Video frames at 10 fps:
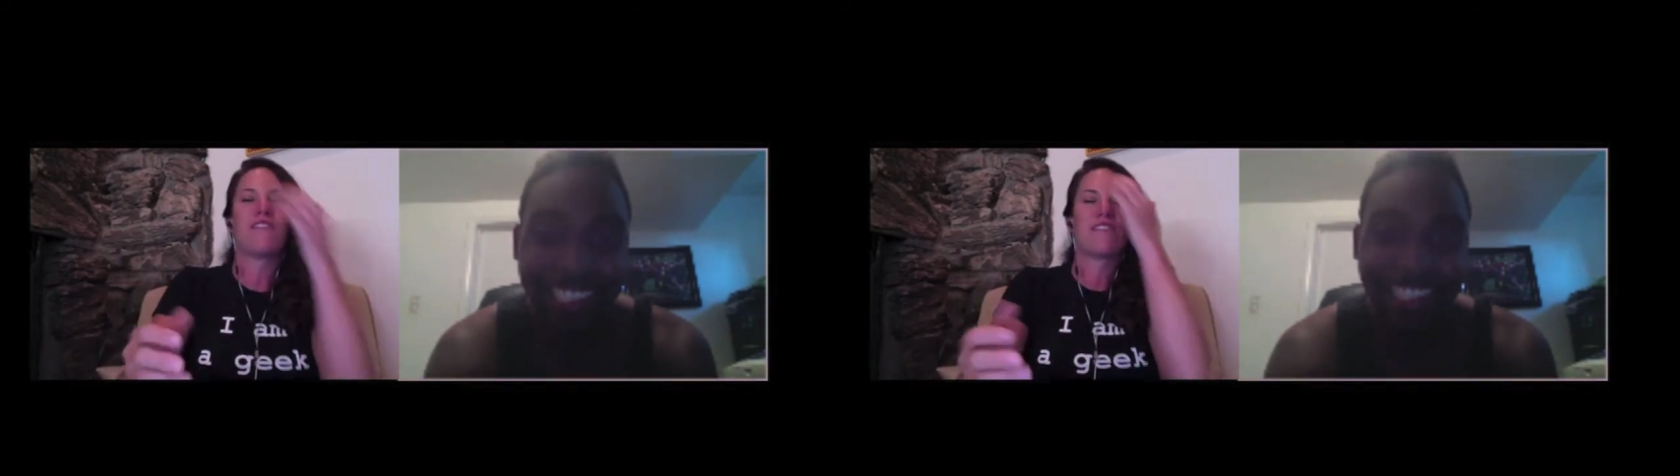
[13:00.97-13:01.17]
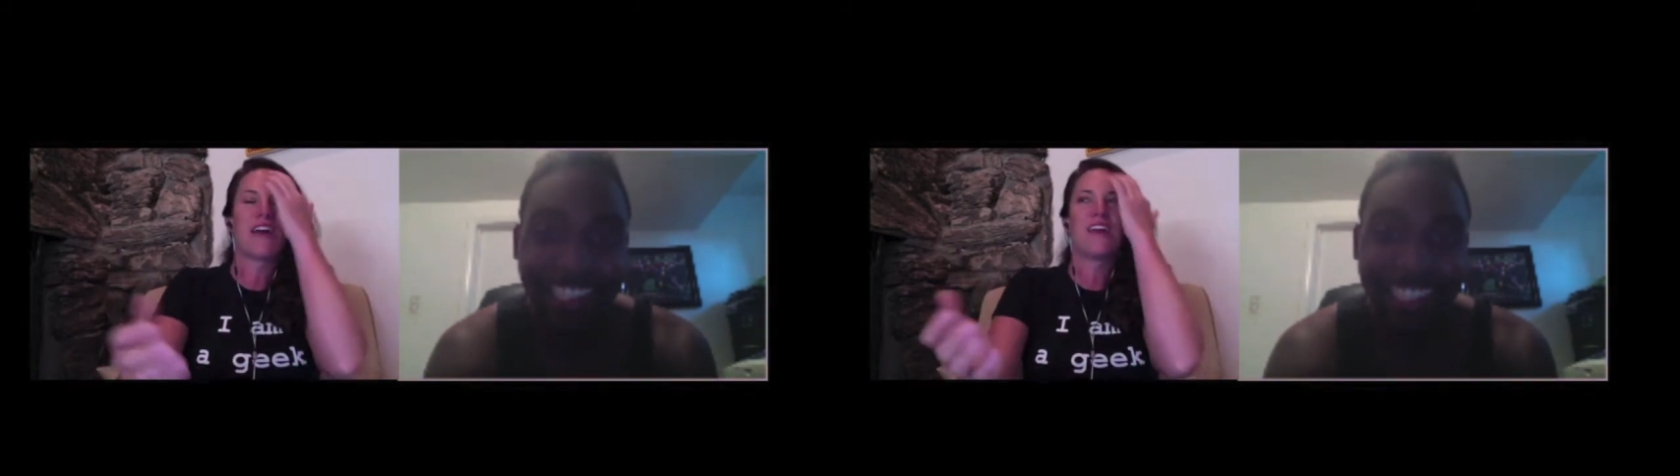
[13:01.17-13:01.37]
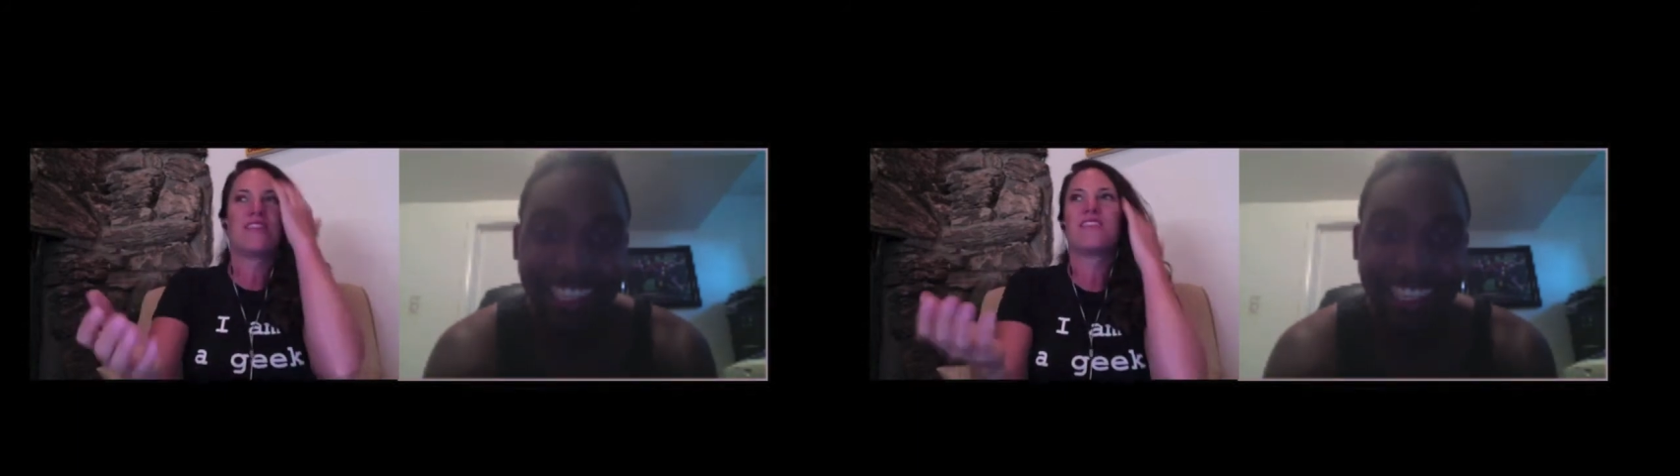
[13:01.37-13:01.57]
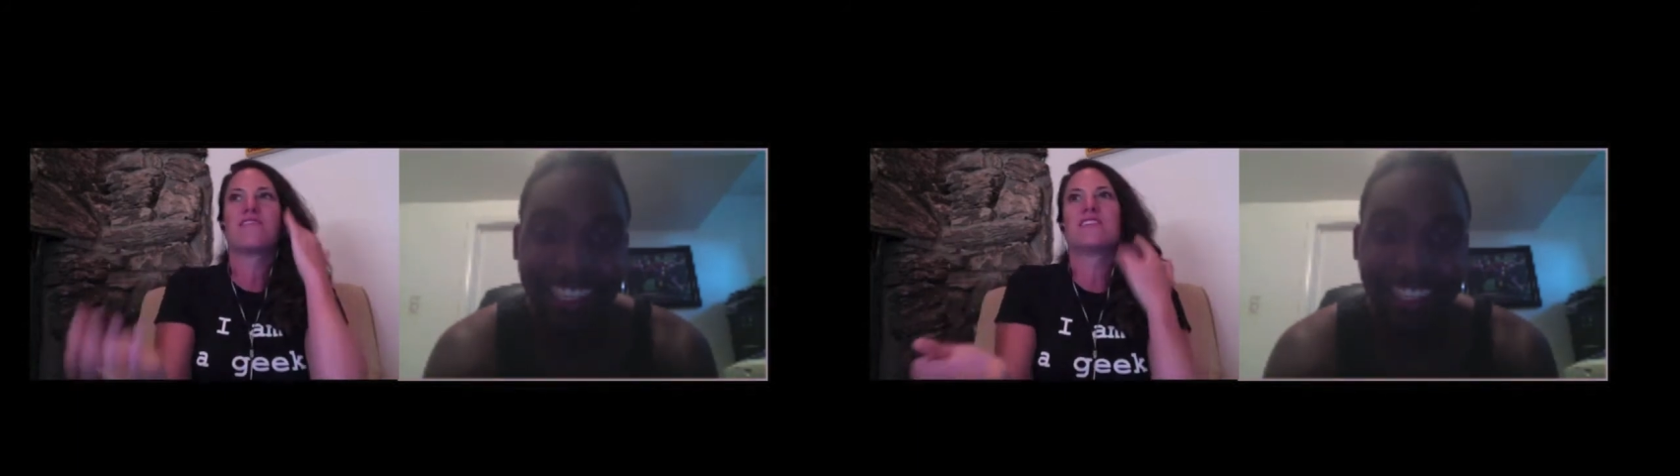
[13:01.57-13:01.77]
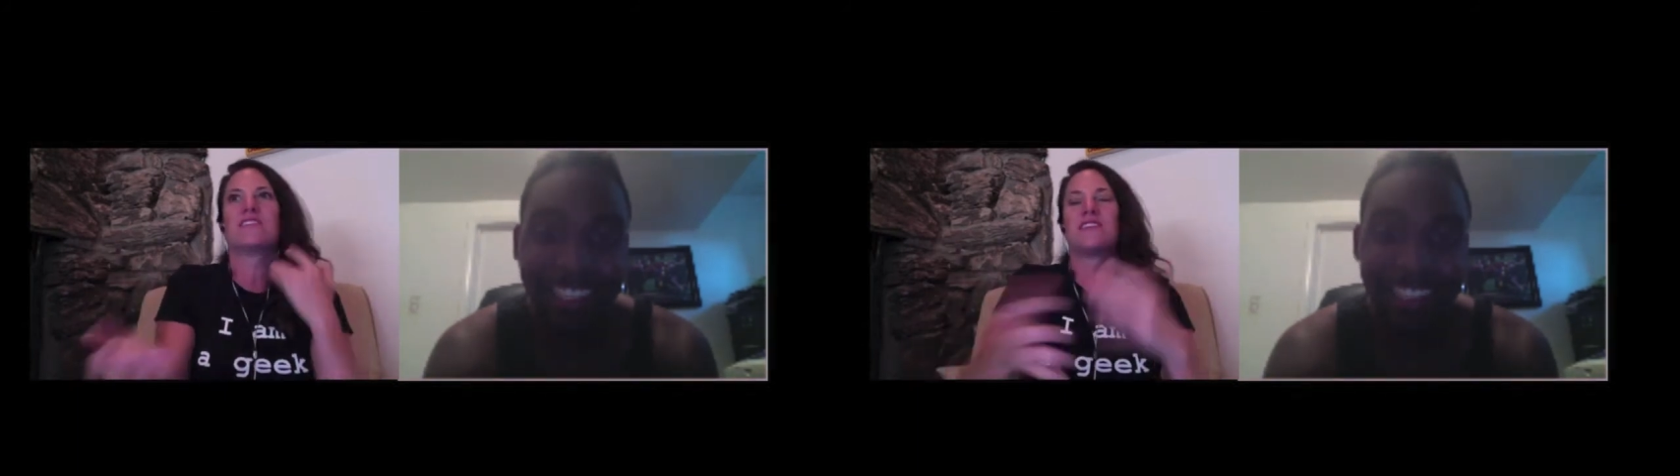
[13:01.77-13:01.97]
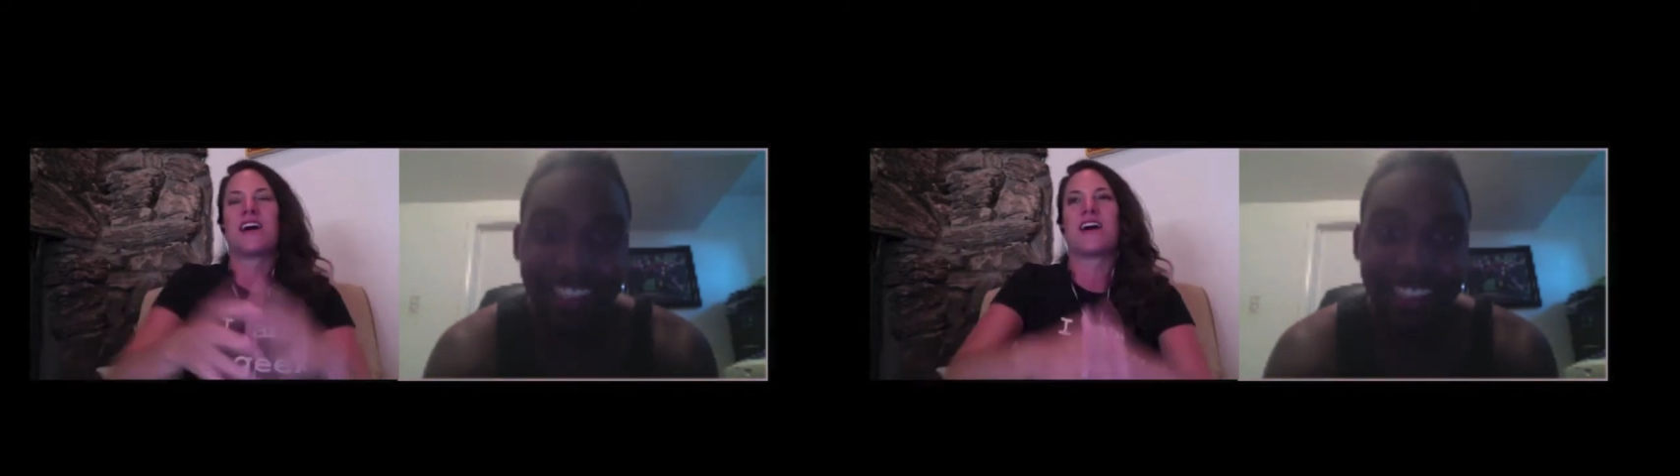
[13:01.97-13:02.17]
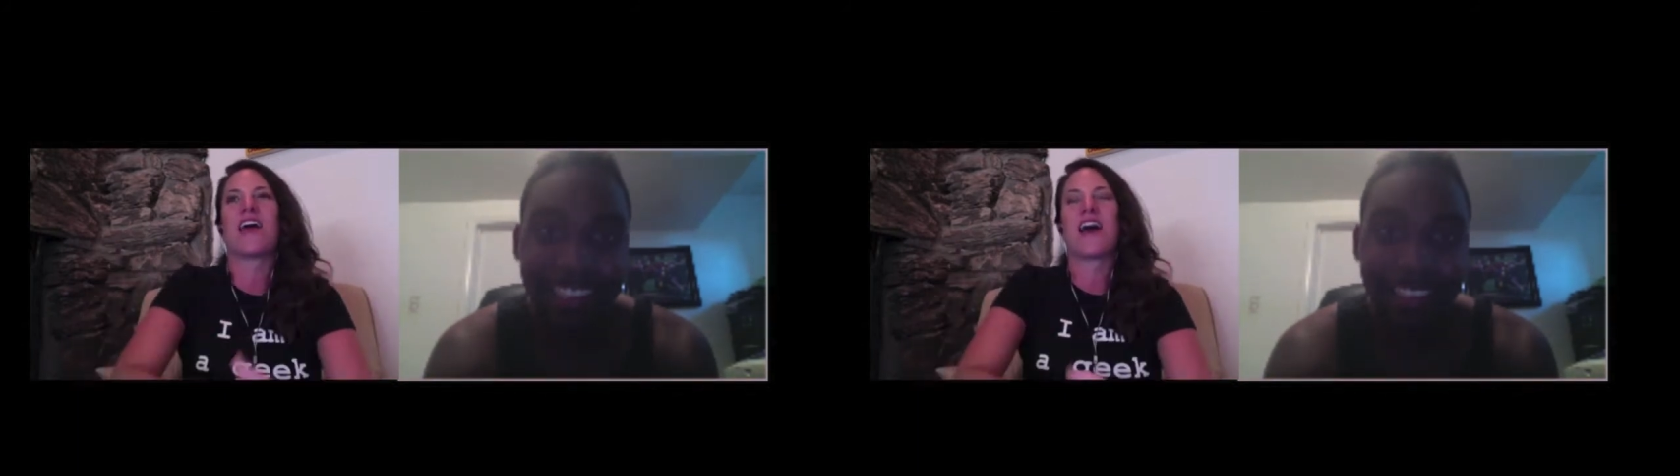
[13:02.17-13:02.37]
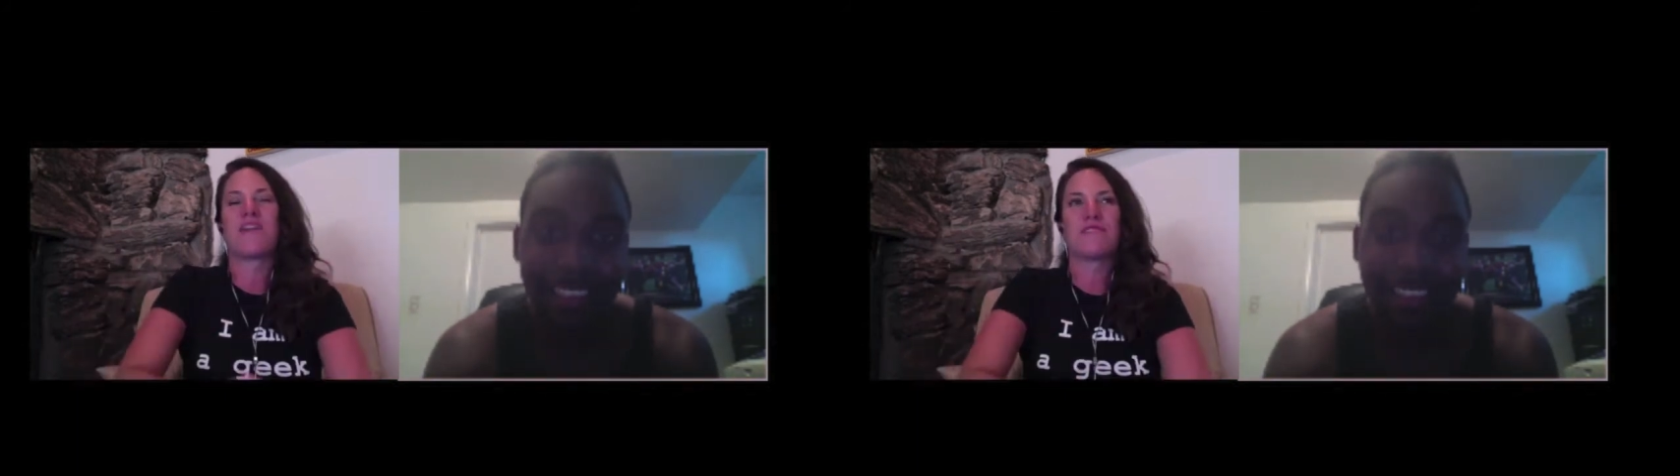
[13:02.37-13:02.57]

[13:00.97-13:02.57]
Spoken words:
road, and there is none.